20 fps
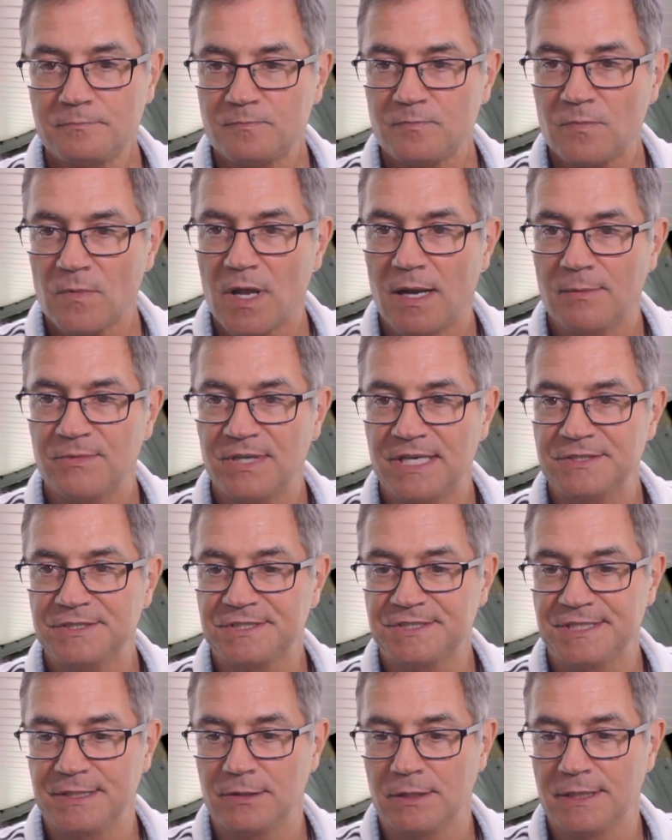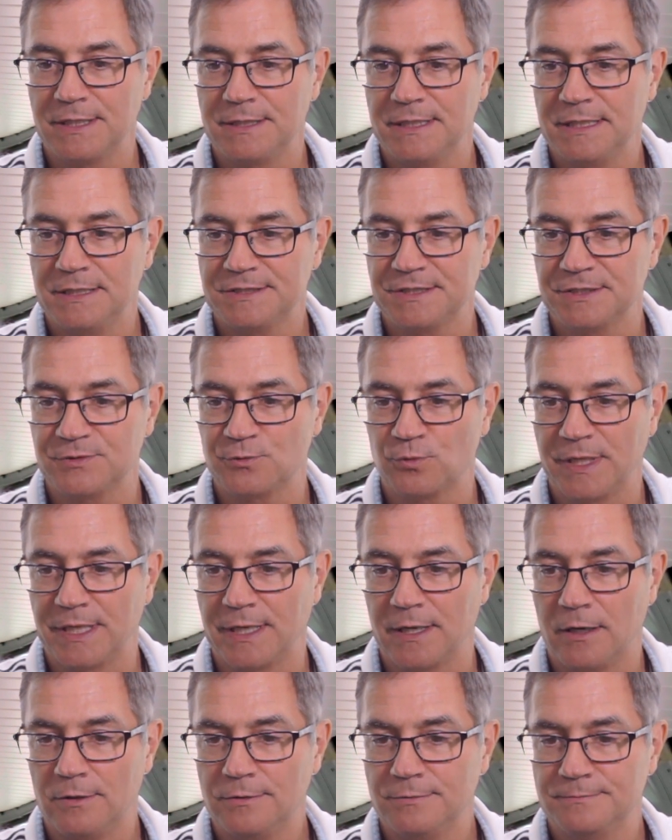I'm then sealing this as we
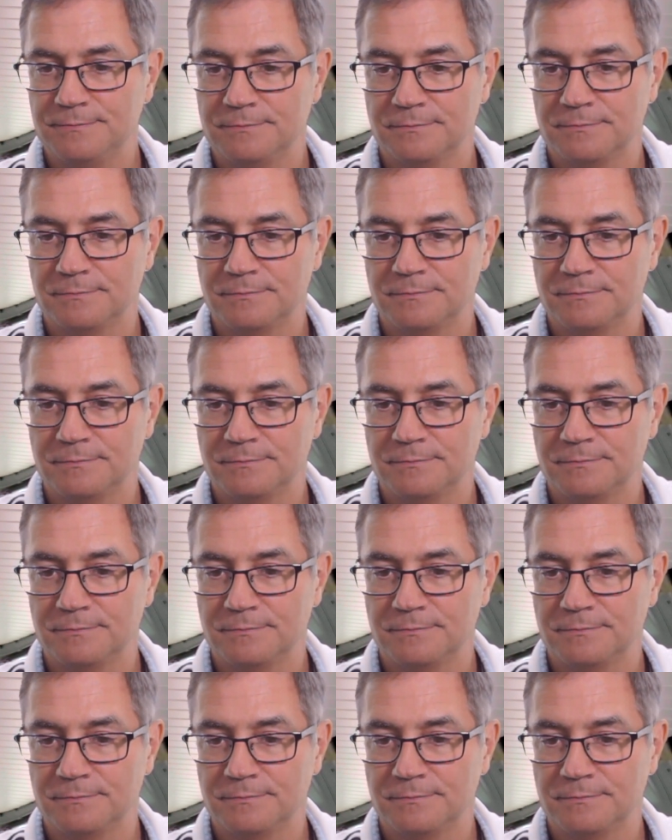go.